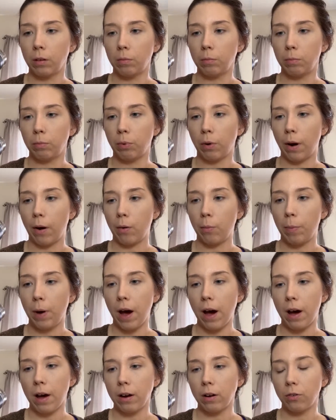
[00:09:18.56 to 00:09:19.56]
brow
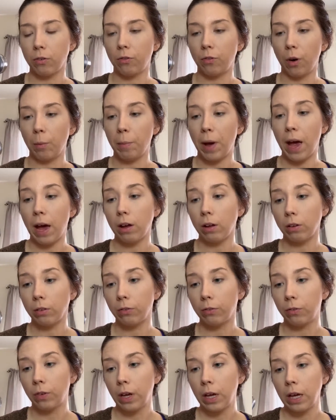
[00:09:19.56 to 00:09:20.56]
pot from e.l.f.
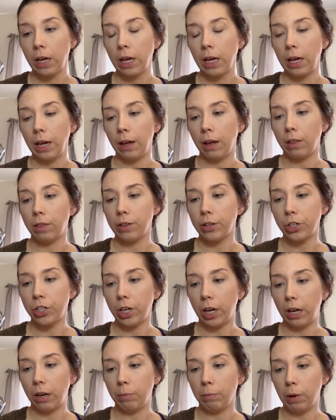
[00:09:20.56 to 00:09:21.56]
in the
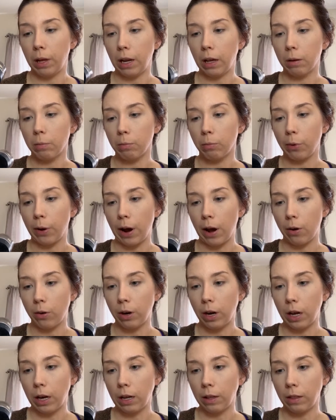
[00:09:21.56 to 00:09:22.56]
shade medium brown,
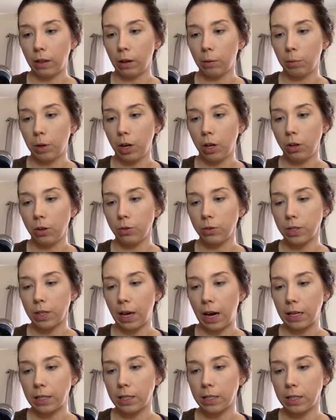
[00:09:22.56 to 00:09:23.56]
and I think I'm going to use
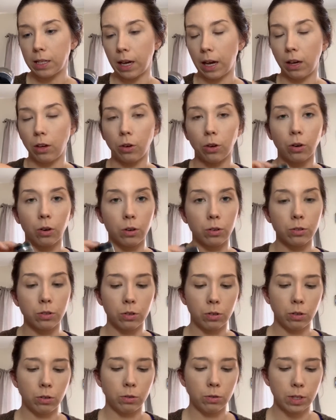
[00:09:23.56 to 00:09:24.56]
that today. You can also
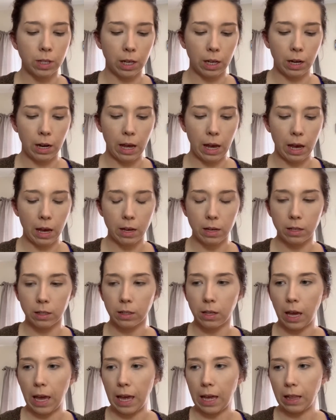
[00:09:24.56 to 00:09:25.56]
use it as
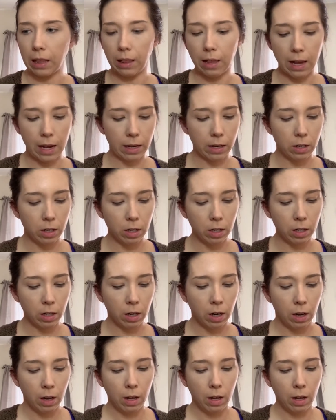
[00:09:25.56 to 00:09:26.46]
a liner.